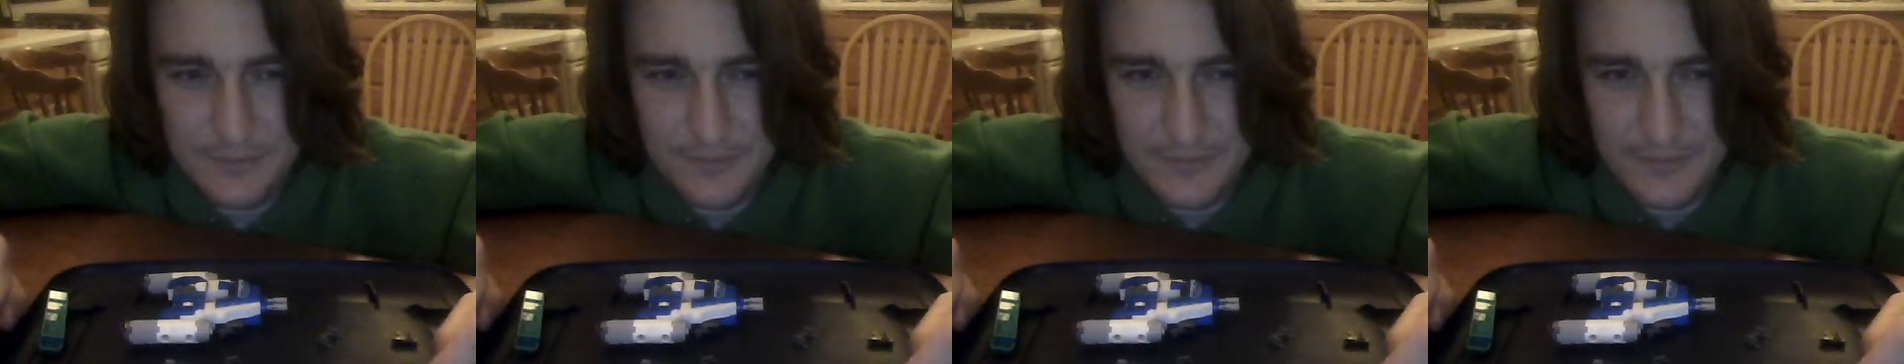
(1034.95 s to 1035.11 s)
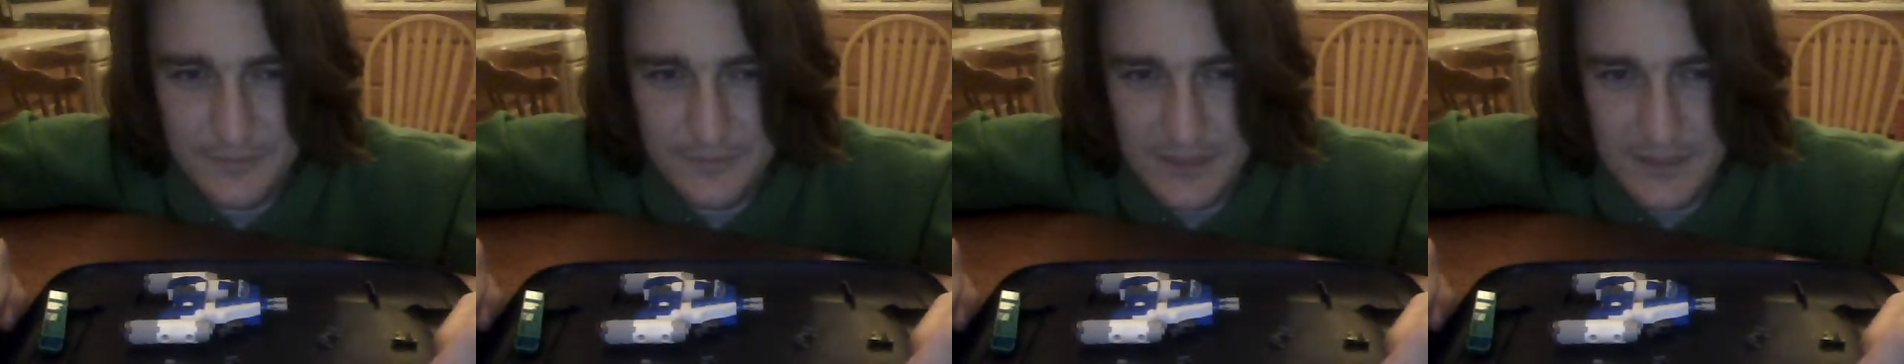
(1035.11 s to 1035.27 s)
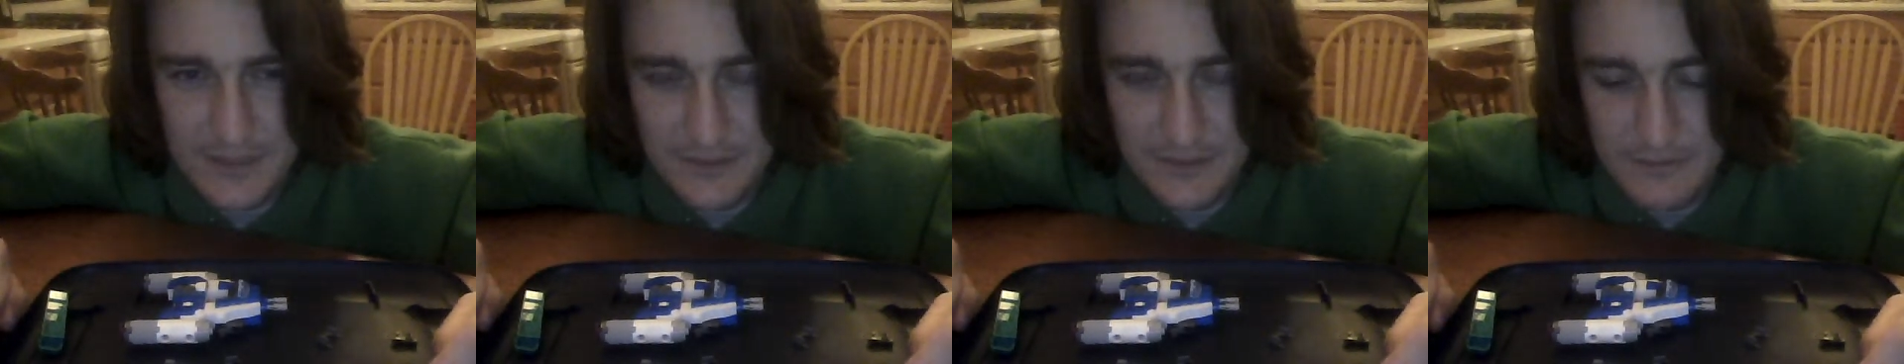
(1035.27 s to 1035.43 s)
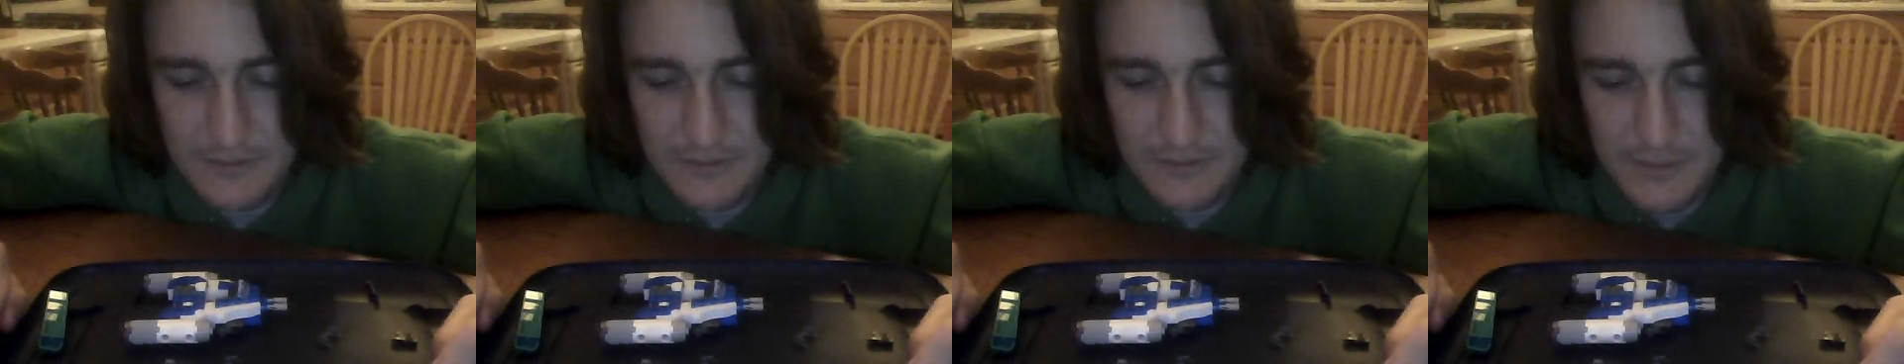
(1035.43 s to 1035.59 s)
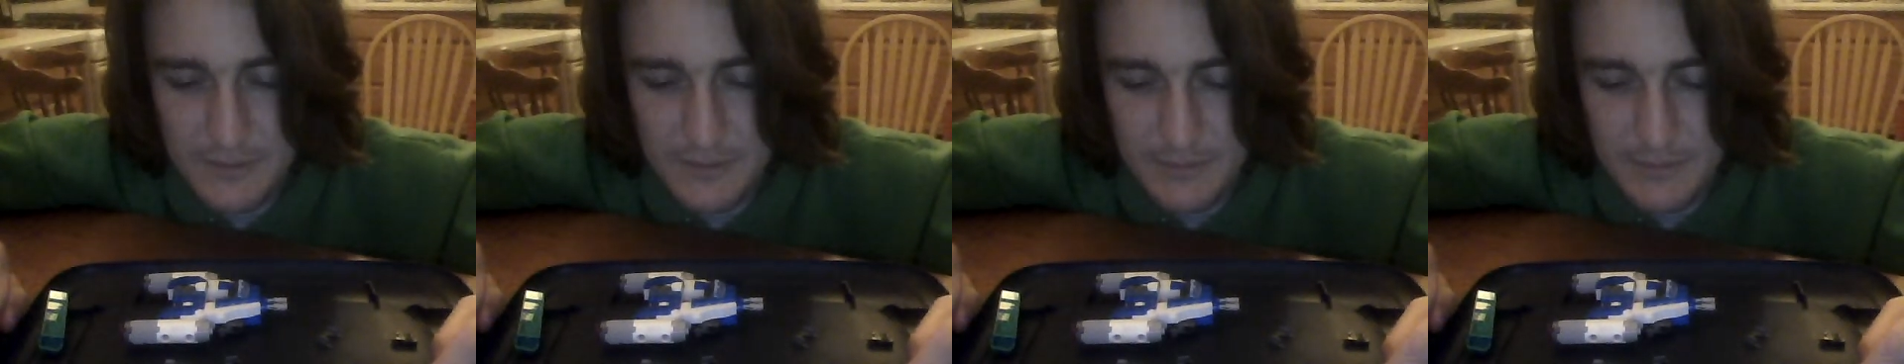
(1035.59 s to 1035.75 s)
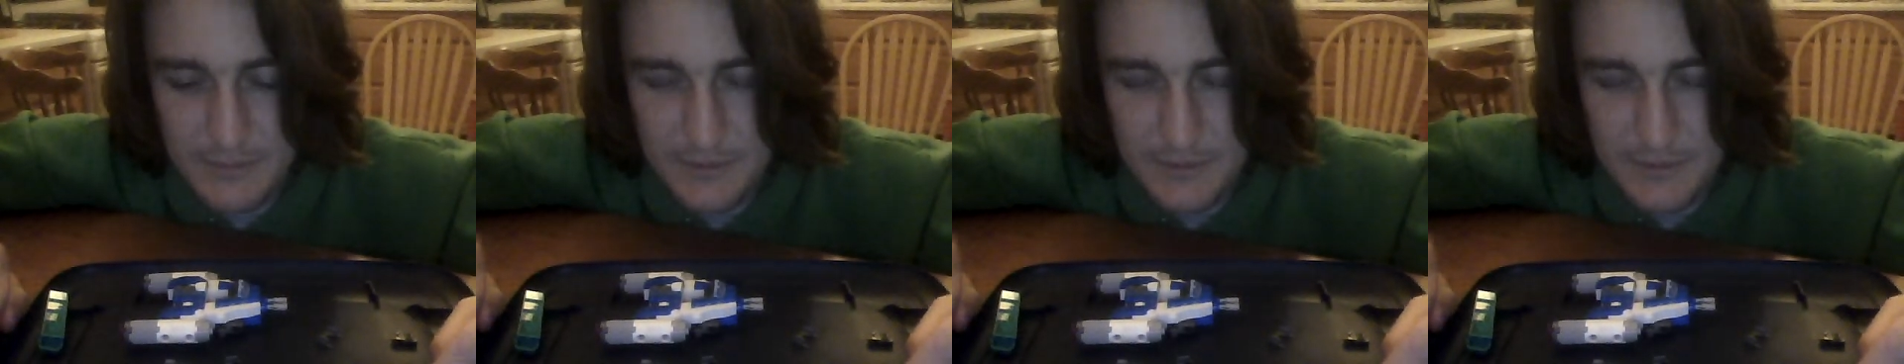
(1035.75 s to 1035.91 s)
I don't
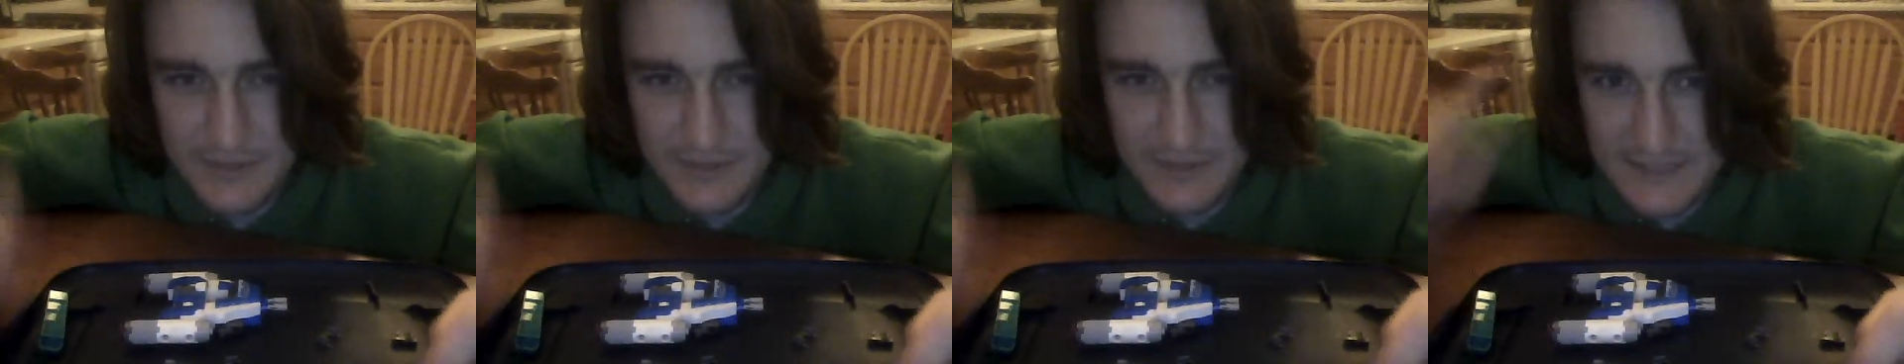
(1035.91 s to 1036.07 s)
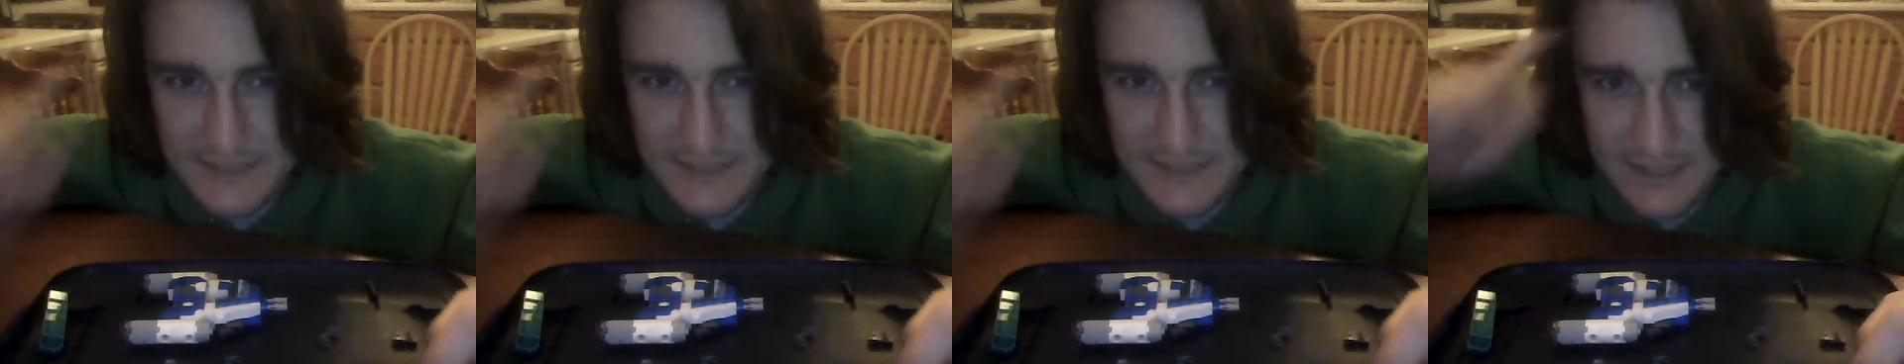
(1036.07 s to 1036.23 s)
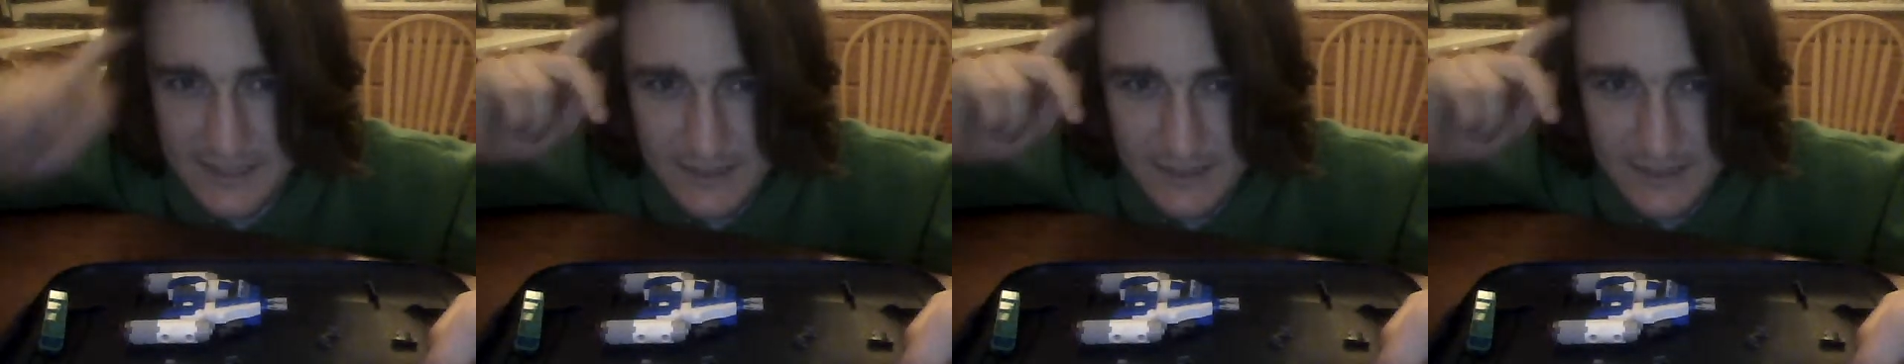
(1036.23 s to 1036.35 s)
remember exactly